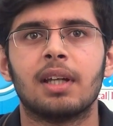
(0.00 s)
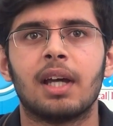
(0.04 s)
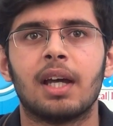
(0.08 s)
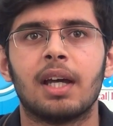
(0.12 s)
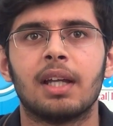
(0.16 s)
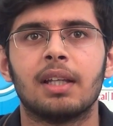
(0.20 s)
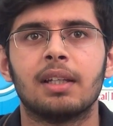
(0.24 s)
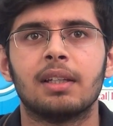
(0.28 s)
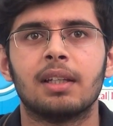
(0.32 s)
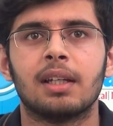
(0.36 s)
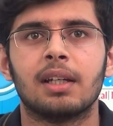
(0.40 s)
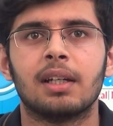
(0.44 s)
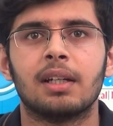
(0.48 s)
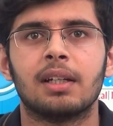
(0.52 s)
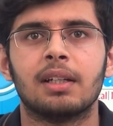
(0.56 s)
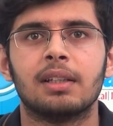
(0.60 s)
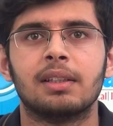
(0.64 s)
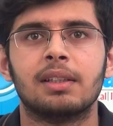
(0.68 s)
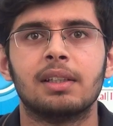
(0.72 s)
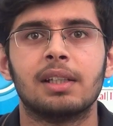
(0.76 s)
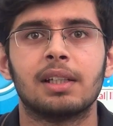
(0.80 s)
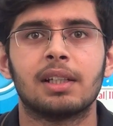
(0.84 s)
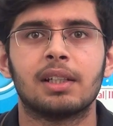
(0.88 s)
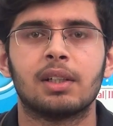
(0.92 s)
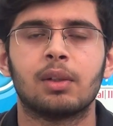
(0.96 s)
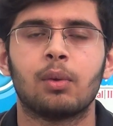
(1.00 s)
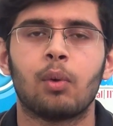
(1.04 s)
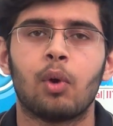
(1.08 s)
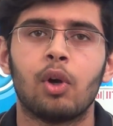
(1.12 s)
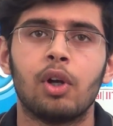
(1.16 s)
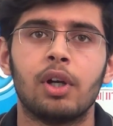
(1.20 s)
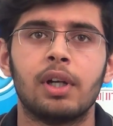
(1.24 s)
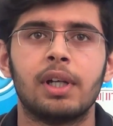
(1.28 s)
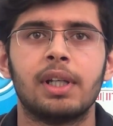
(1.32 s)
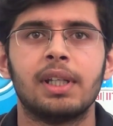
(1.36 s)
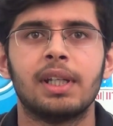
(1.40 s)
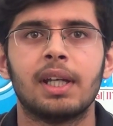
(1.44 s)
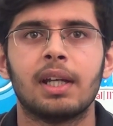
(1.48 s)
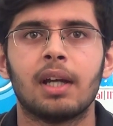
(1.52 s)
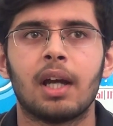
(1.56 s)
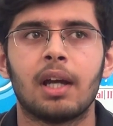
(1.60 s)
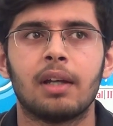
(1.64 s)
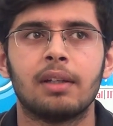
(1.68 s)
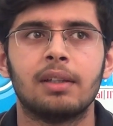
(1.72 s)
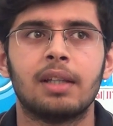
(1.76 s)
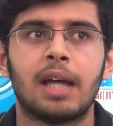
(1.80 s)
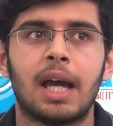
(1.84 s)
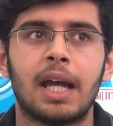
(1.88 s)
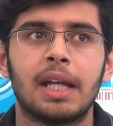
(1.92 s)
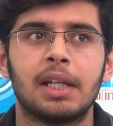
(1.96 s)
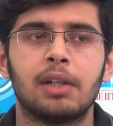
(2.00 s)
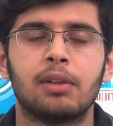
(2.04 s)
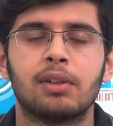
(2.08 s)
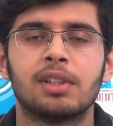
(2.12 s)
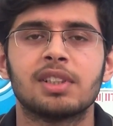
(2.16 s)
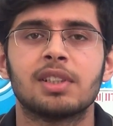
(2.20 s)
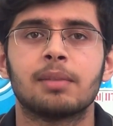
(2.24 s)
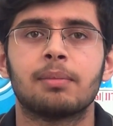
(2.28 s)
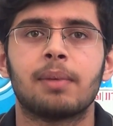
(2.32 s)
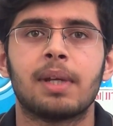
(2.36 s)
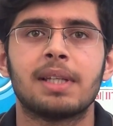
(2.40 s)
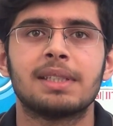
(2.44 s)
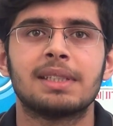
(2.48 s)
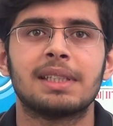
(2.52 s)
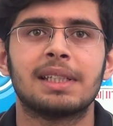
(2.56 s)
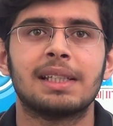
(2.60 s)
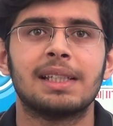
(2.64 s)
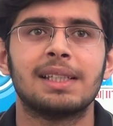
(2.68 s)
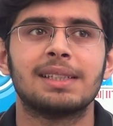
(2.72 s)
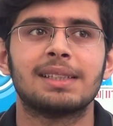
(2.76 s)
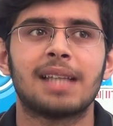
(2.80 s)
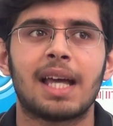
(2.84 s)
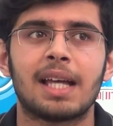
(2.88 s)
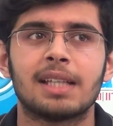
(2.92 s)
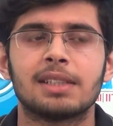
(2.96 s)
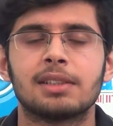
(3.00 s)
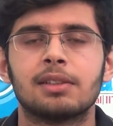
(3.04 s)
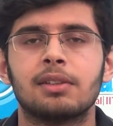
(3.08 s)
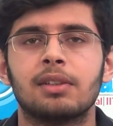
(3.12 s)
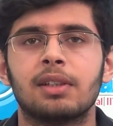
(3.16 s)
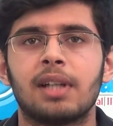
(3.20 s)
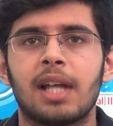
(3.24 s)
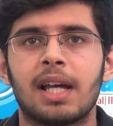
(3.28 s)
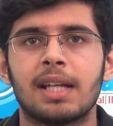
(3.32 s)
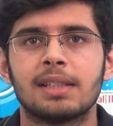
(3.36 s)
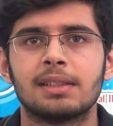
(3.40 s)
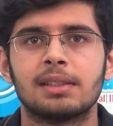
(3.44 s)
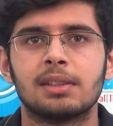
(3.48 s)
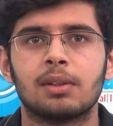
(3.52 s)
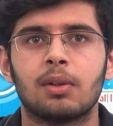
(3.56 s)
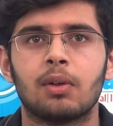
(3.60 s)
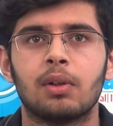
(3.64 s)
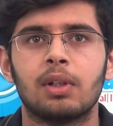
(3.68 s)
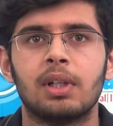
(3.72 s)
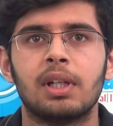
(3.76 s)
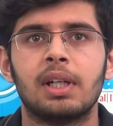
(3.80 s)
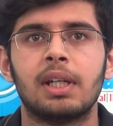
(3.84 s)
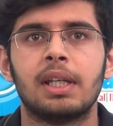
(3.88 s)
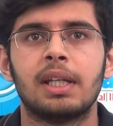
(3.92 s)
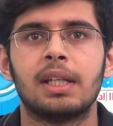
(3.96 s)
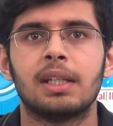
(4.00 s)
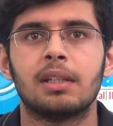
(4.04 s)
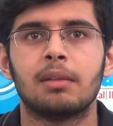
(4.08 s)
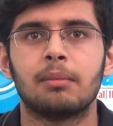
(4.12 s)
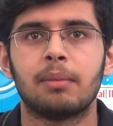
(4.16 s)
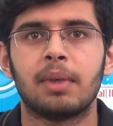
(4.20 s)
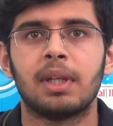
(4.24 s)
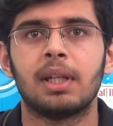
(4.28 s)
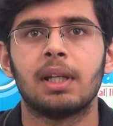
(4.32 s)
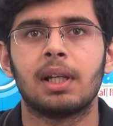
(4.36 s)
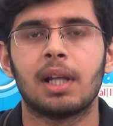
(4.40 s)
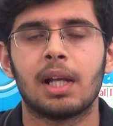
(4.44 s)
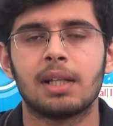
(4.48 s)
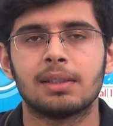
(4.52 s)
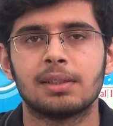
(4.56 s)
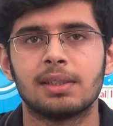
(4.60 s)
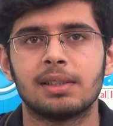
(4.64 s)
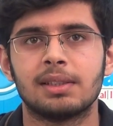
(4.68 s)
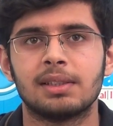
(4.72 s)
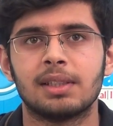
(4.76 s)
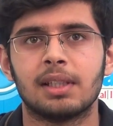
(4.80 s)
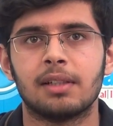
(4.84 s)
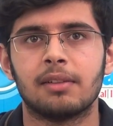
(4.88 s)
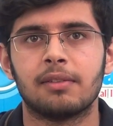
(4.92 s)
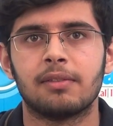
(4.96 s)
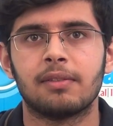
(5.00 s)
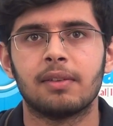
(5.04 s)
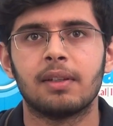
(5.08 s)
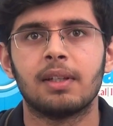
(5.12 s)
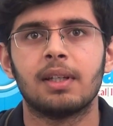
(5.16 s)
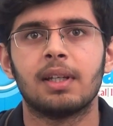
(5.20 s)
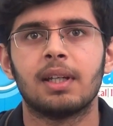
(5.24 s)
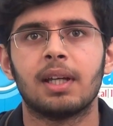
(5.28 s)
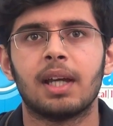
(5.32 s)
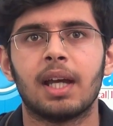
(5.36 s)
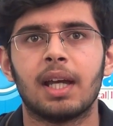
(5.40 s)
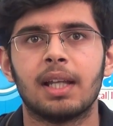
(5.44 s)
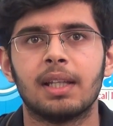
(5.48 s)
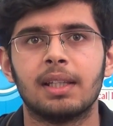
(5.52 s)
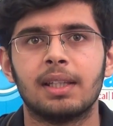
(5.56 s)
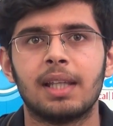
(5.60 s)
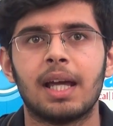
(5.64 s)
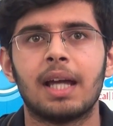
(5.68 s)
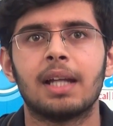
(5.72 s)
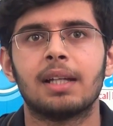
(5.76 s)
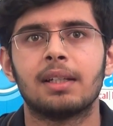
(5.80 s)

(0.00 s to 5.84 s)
and uh, the quality at uh, the iTutor surprisingly is as good as the quality in the main class itself and